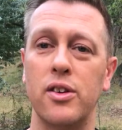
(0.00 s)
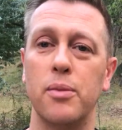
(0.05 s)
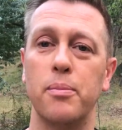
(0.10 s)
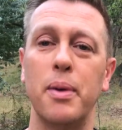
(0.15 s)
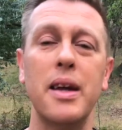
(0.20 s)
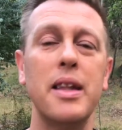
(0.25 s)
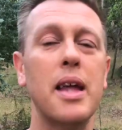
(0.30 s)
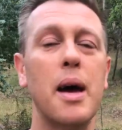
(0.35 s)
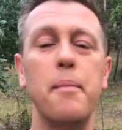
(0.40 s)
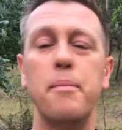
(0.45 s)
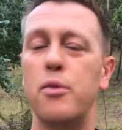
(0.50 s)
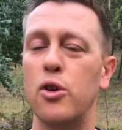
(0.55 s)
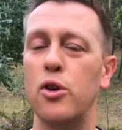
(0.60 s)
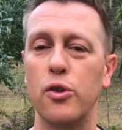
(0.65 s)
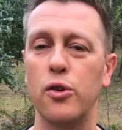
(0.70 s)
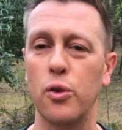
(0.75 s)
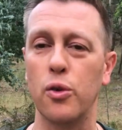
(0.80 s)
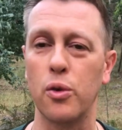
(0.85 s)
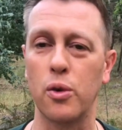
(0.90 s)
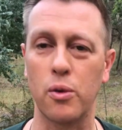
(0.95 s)
to be that
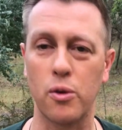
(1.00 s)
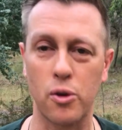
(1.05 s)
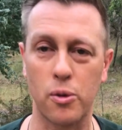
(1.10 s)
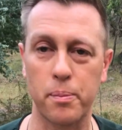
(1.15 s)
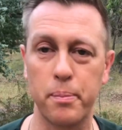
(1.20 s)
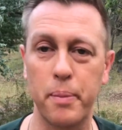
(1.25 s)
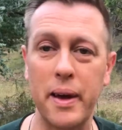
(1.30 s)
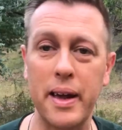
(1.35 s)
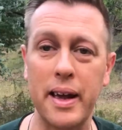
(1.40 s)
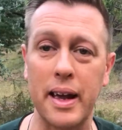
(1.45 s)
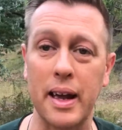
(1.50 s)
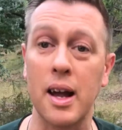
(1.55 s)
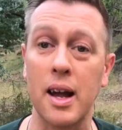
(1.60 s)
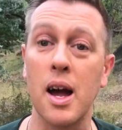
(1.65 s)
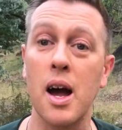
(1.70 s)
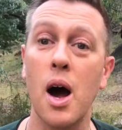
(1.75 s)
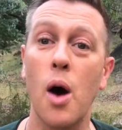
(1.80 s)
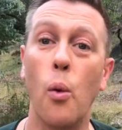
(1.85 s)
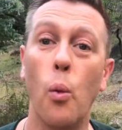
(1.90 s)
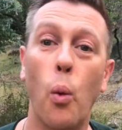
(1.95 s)
beautiful being
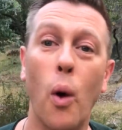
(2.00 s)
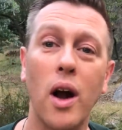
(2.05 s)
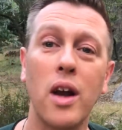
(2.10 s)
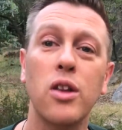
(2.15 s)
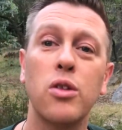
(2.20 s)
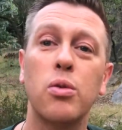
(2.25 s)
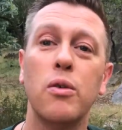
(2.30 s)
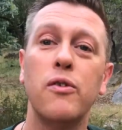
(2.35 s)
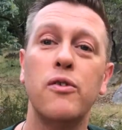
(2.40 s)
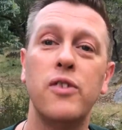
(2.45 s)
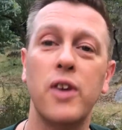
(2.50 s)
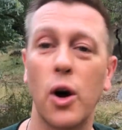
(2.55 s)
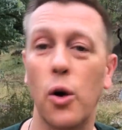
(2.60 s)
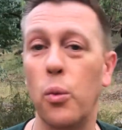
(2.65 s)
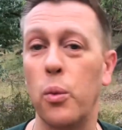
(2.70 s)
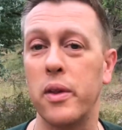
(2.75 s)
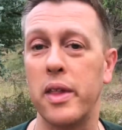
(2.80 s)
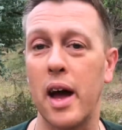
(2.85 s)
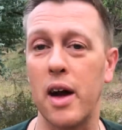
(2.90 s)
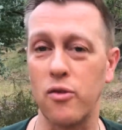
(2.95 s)
once we've
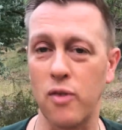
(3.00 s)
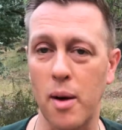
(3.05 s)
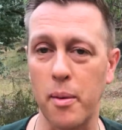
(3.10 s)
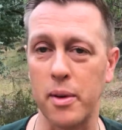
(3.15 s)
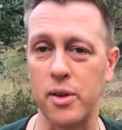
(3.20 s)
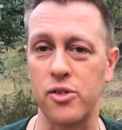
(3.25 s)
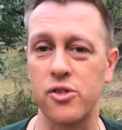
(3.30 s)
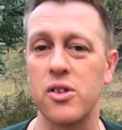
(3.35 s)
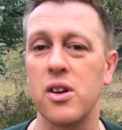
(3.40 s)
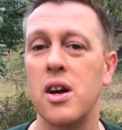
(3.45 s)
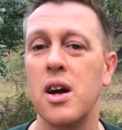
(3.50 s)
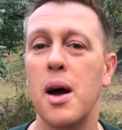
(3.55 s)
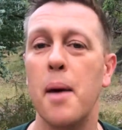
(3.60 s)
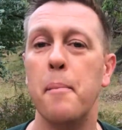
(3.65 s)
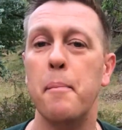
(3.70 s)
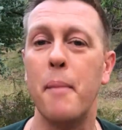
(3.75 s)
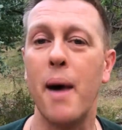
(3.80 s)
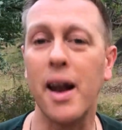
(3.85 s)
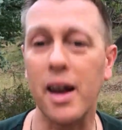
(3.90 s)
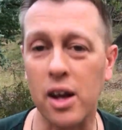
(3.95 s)
dealt with our rubbish.
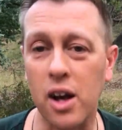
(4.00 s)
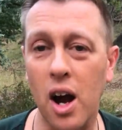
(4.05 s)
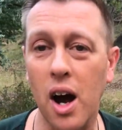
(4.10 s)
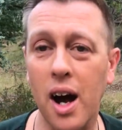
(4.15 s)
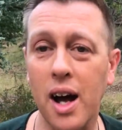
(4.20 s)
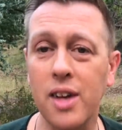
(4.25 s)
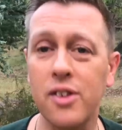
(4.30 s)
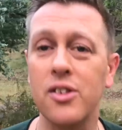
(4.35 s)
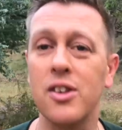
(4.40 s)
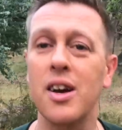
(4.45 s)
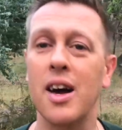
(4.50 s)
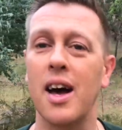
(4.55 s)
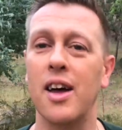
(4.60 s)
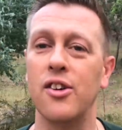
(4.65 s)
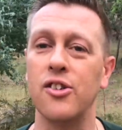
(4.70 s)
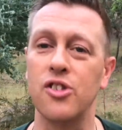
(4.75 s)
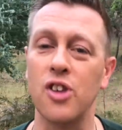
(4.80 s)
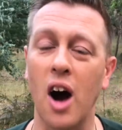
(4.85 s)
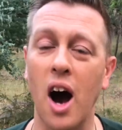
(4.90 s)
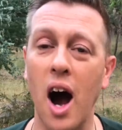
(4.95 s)
Malachite
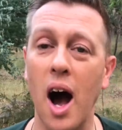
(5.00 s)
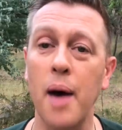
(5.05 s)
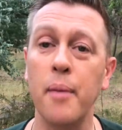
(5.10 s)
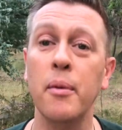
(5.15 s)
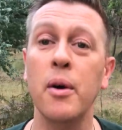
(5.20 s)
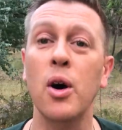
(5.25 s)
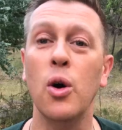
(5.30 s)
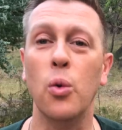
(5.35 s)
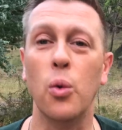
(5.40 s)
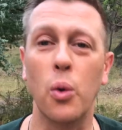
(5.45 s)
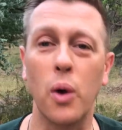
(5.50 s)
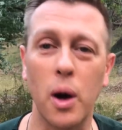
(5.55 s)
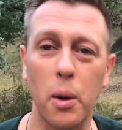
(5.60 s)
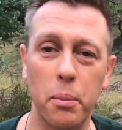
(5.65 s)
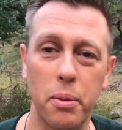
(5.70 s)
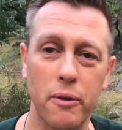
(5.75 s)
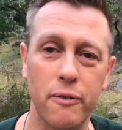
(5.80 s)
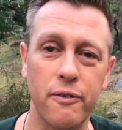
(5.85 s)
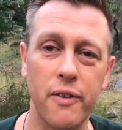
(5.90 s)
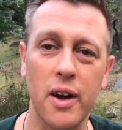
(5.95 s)
and thyme will
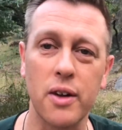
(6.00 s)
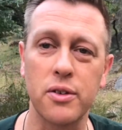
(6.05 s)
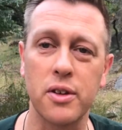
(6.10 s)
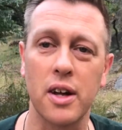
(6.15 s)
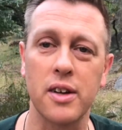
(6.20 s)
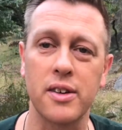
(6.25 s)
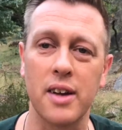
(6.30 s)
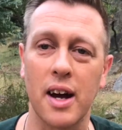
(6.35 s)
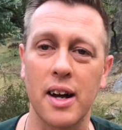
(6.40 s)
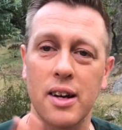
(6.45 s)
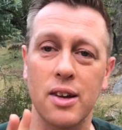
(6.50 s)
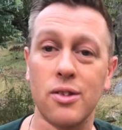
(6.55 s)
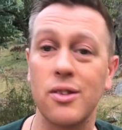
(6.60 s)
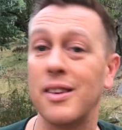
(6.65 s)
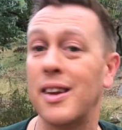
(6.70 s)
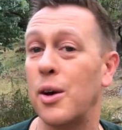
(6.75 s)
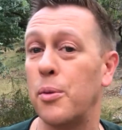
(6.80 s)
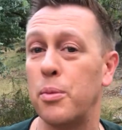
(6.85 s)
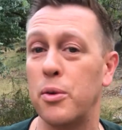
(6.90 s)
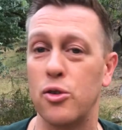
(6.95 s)
help you face that darkness
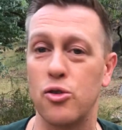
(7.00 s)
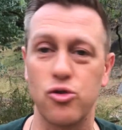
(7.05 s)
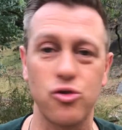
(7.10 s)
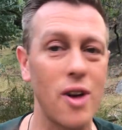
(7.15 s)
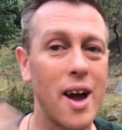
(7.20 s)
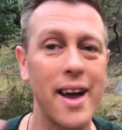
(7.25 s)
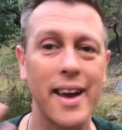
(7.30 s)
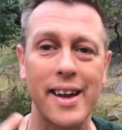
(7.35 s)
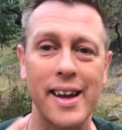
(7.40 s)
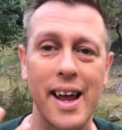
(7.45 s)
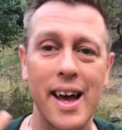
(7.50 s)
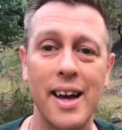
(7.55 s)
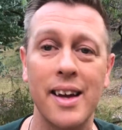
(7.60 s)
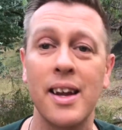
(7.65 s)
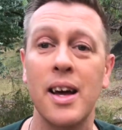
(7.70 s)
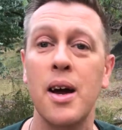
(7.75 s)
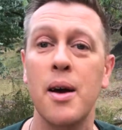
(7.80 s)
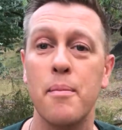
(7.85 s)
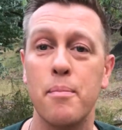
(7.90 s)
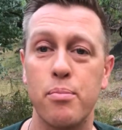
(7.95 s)
and help you drag it out,
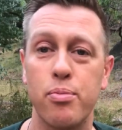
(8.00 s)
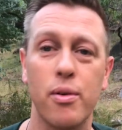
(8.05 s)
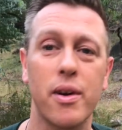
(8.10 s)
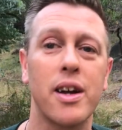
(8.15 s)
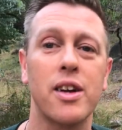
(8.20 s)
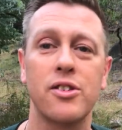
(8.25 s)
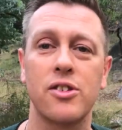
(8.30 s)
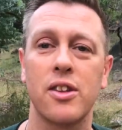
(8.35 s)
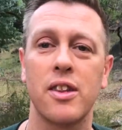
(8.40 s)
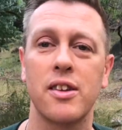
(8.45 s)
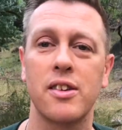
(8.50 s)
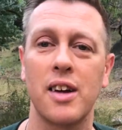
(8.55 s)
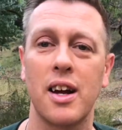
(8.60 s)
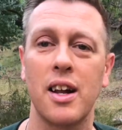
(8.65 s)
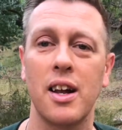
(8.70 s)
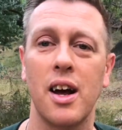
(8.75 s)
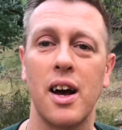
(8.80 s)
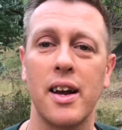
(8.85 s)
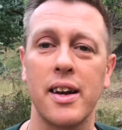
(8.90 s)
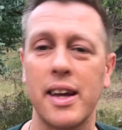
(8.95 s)
bring it to the
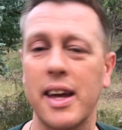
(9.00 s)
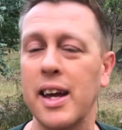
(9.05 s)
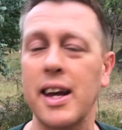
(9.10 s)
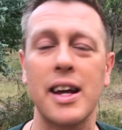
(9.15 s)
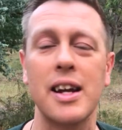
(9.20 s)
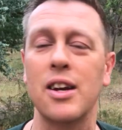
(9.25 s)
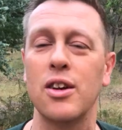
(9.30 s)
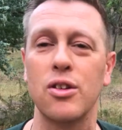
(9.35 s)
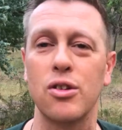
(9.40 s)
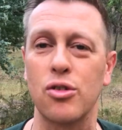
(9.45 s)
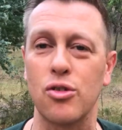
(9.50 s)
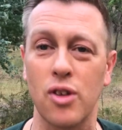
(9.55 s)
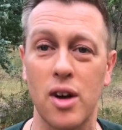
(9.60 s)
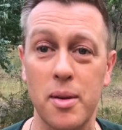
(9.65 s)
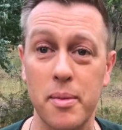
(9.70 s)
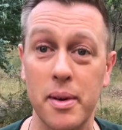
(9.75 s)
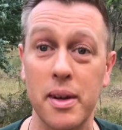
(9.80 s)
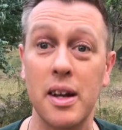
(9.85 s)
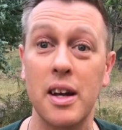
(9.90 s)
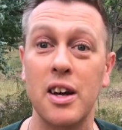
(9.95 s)
daylight, kicking and
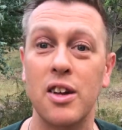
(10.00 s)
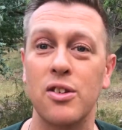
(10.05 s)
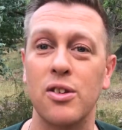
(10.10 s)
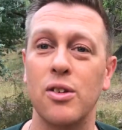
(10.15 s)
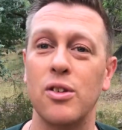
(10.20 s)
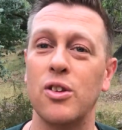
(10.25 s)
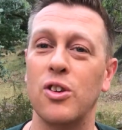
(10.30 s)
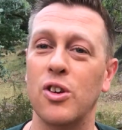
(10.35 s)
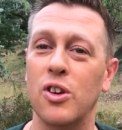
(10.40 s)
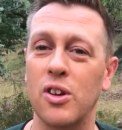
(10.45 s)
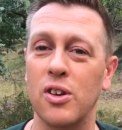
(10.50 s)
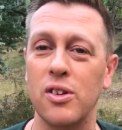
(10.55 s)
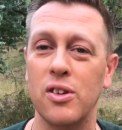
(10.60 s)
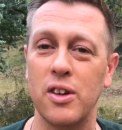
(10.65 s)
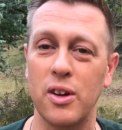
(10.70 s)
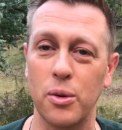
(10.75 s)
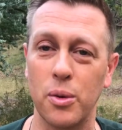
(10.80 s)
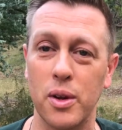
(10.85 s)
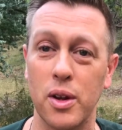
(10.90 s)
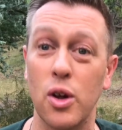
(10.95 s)
screaming so that you can
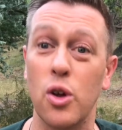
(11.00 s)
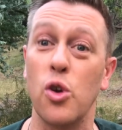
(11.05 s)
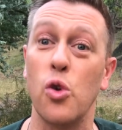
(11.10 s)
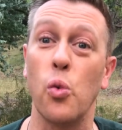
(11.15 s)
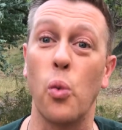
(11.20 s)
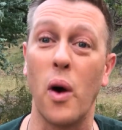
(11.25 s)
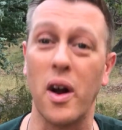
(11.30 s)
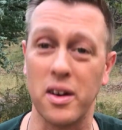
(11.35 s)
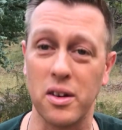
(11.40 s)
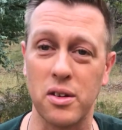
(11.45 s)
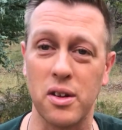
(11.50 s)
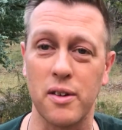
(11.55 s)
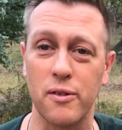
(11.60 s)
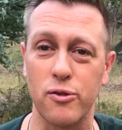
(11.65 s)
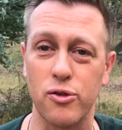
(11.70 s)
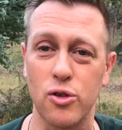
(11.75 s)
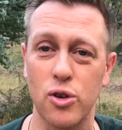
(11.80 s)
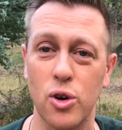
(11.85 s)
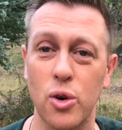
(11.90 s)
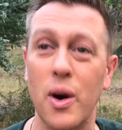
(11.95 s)
deal with it once and
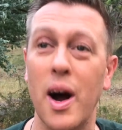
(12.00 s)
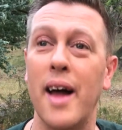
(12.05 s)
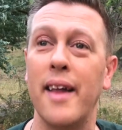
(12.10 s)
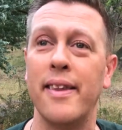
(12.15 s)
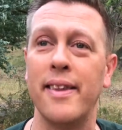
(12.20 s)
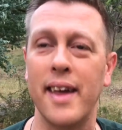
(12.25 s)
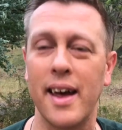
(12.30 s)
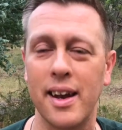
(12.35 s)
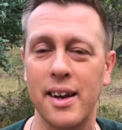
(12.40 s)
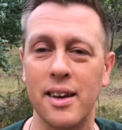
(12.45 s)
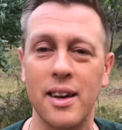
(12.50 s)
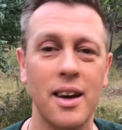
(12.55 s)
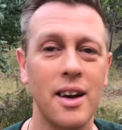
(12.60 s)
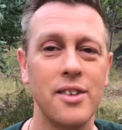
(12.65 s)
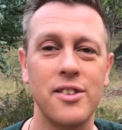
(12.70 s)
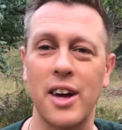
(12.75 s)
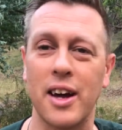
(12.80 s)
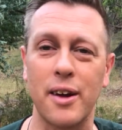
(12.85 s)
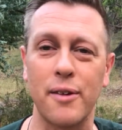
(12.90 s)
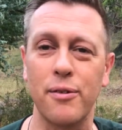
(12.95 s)
for all and then
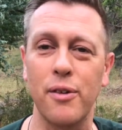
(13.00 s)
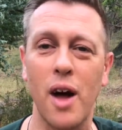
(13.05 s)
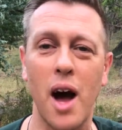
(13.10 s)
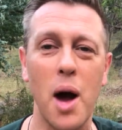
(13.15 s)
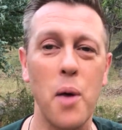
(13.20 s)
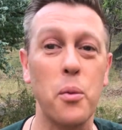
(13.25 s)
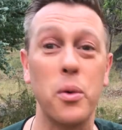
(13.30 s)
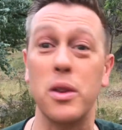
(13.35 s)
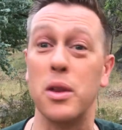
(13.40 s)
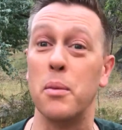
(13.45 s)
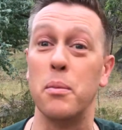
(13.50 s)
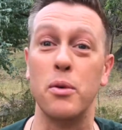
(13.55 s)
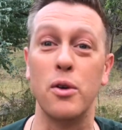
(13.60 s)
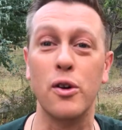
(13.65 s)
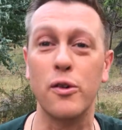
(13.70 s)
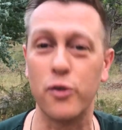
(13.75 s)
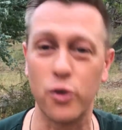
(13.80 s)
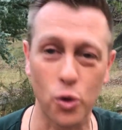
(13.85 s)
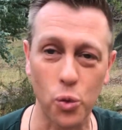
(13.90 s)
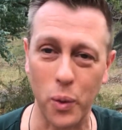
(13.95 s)
take flight with your
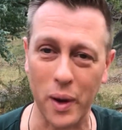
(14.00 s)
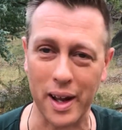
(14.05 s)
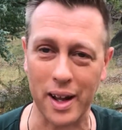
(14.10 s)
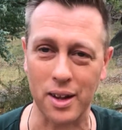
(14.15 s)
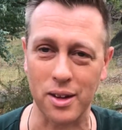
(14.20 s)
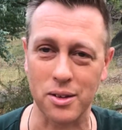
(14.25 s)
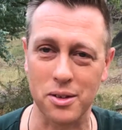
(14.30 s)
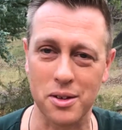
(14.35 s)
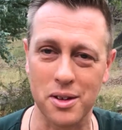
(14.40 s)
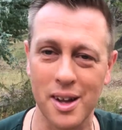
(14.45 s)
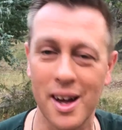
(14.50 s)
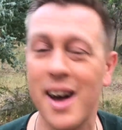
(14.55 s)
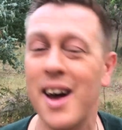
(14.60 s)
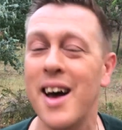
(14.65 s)
beautiful wings.